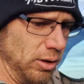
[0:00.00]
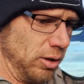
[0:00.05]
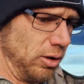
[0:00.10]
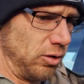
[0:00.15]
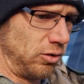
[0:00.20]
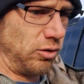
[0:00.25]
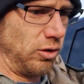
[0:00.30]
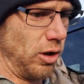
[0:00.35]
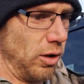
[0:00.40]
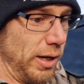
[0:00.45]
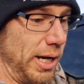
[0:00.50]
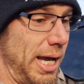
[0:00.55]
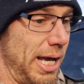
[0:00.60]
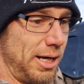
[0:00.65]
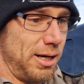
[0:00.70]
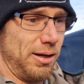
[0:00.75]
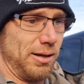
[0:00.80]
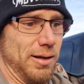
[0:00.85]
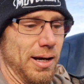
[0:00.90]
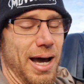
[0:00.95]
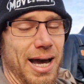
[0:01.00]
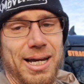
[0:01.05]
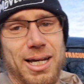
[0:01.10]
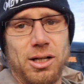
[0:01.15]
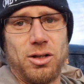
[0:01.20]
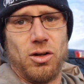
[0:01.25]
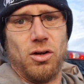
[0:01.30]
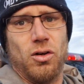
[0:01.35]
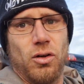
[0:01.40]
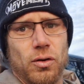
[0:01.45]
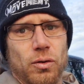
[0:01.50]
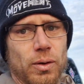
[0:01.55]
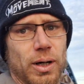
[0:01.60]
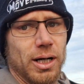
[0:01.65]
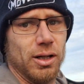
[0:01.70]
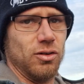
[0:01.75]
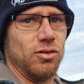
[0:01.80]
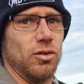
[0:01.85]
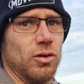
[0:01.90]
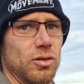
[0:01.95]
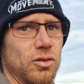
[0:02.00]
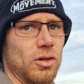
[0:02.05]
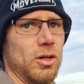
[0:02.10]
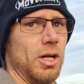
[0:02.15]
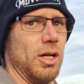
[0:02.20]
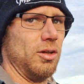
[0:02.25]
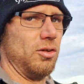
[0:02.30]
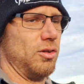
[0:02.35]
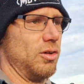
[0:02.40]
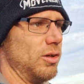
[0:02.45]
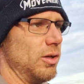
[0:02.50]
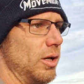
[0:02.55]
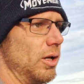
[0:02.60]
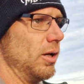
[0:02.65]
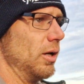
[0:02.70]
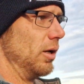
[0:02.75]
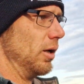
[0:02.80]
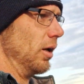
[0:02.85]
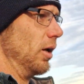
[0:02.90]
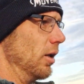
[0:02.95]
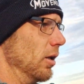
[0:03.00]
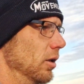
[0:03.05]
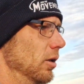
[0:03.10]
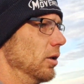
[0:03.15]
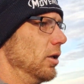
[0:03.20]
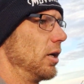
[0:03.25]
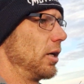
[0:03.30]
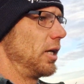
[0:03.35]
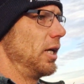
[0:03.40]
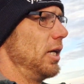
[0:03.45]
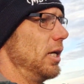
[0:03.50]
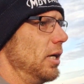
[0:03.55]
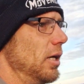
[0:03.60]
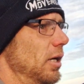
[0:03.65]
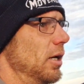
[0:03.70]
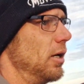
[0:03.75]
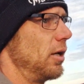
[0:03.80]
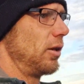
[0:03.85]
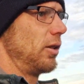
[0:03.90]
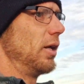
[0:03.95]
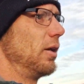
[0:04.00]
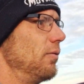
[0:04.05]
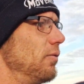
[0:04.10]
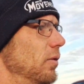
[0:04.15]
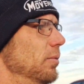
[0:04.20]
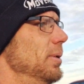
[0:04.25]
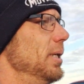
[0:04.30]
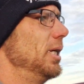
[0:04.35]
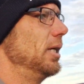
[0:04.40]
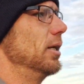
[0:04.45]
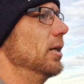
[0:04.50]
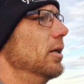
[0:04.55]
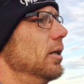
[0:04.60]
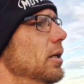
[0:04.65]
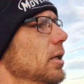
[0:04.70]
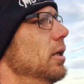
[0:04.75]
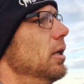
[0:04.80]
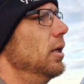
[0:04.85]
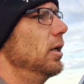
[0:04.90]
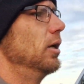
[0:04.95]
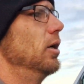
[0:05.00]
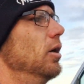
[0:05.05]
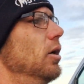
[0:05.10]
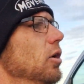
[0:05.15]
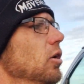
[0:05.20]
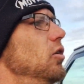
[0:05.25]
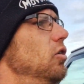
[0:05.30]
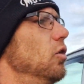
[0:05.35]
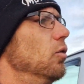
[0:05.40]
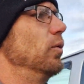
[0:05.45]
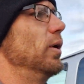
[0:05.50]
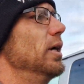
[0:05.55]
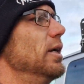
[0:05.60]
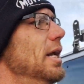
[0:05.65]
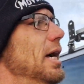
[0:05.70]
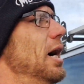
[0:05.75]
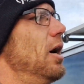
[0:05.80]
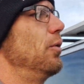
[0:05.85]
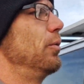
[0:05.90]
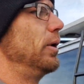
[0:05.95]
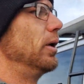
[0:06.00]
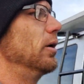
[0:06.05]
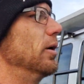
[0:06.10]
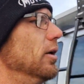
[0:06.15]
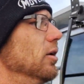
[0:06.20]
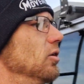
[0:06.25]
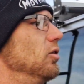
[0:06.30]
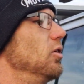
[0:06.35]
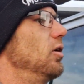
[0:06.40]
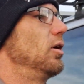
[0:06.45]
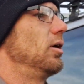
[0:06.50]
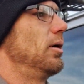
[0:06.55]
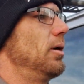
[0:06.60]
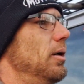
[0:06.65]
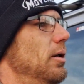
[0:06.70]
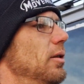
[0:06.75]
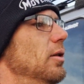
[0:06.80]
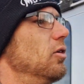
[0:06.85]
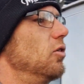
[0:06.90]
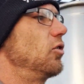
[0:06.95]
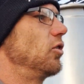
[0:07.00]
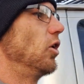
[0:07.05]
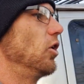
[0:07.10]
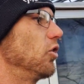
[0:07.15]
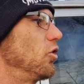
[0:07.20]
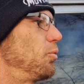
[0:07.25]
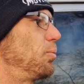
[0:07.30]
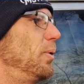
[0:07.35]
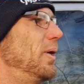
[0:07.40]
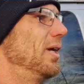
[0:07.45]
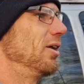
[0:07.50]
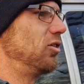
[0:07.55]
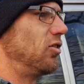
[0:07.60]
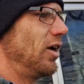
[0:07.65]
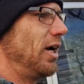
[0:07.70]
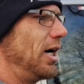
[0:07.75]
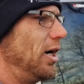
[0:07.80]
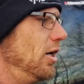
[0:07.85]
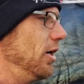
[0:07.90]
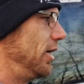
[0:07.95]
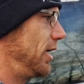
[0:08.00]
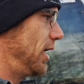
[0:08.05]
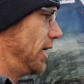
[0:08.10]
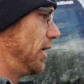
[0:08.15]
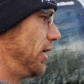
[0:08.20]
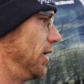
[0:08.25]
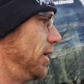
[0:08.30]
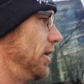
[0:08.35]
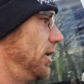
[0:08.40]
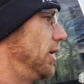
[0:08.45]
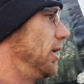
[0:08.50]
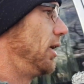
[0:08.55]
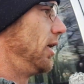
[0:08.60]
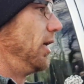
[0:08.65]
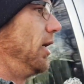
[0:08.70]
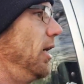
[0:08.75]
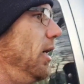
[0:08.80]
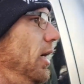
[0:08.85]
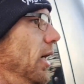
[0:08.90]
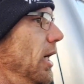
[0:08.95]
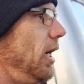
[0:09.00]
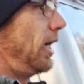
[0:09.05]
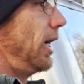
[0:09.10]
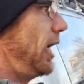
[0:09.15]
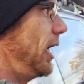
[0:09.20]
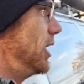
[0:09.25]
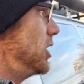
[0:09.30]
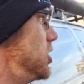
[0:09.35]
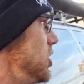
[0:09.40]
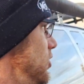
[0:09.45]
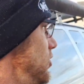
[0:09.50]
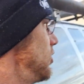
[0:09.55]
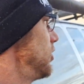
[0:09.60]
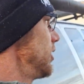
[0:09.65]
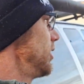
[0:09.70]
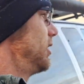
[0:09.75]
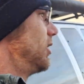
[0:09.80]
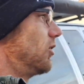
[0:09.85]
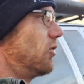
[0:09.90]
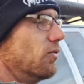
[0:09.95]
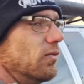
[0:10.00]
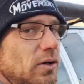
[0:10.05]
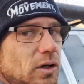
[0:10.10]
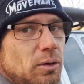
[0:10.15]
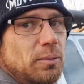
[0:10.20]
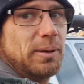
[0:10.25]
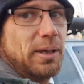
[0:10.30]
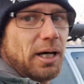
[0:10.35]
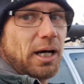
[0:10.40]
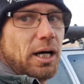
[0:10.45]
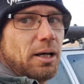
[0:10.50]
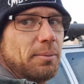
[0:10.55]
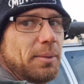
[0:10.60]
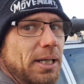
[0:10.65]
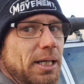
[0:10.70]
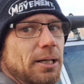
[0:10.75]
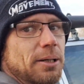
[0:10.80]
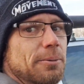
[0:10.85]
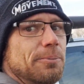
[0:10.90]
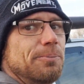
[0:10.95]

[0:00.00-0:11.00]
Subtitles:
So, and I get to do the race, so it's a nice, lucky thing for me. So right now we're at the Salt Springs area and just look at this view behind me.